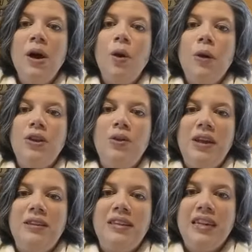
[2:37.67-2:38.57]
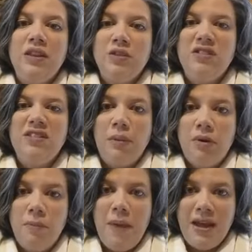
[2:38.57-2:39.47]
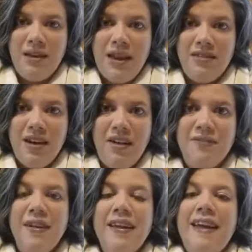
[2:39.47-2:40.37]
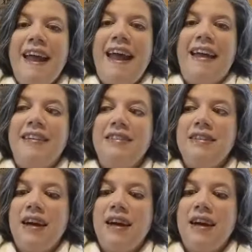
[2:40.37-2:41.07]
when you need to get those stubborn Band-Aids off and